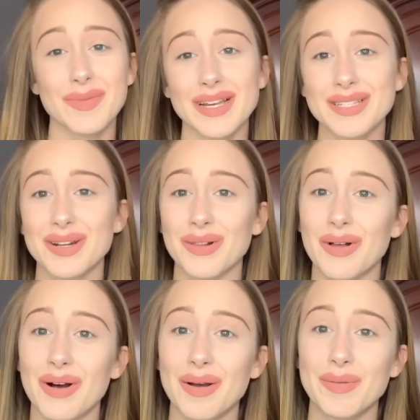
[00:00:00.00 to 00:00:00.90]
Makes it a
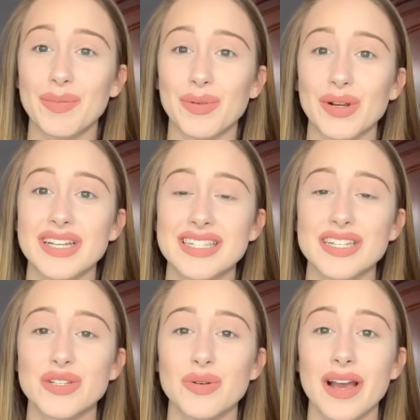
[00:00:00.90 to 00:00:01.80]
lot more easy
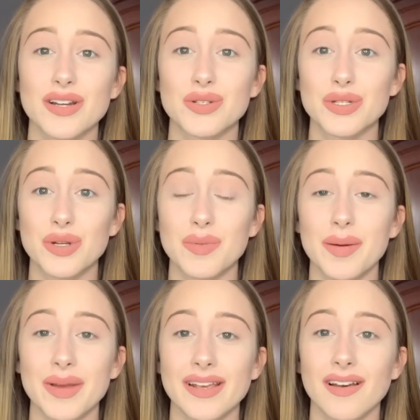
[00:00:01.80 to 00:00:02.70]
to actually do my
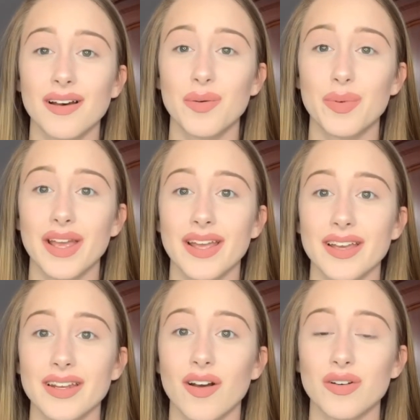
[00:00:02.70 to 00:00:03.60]
makeup
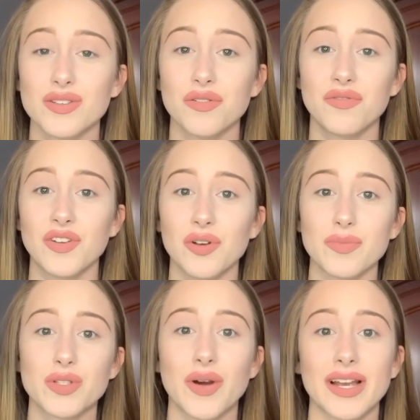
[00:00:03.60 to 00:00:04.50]
and also film,
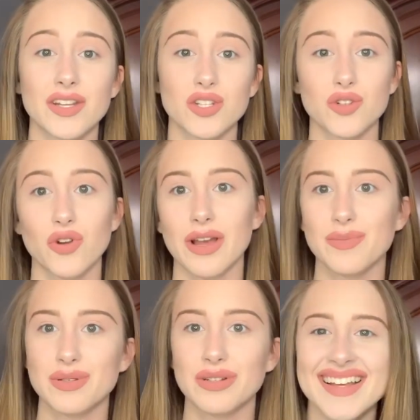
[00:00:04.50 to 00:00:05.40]
so I can just
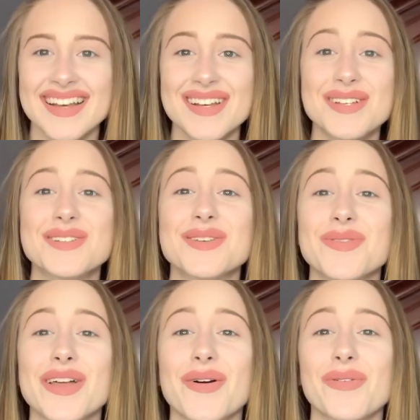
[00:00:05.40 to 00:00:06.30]
grab stuff. So
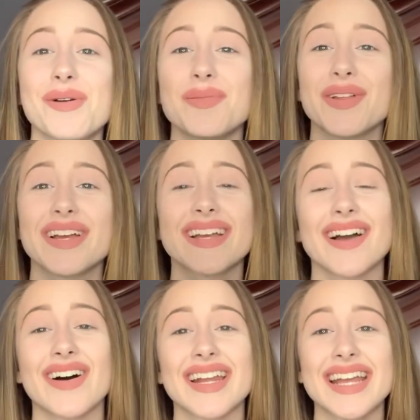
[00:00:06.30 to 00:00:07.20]
without rambling
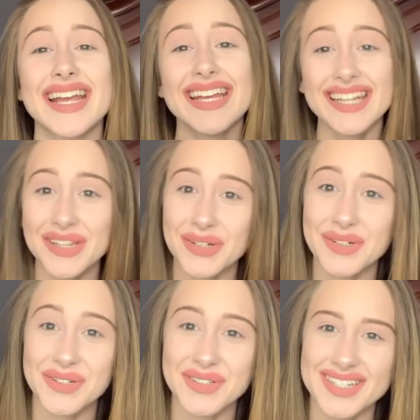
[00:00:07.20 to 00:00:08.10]
on any
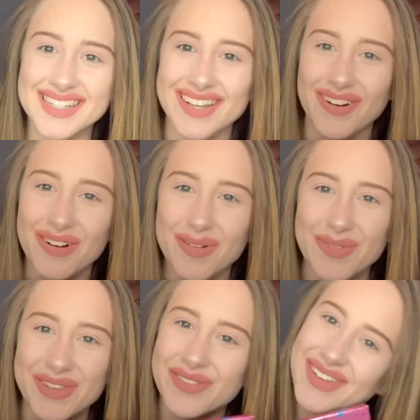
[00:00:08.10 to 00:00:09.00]
longer, let's get on
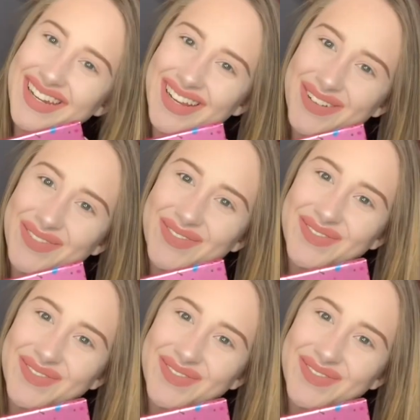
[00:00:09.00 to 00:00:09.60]
with the video.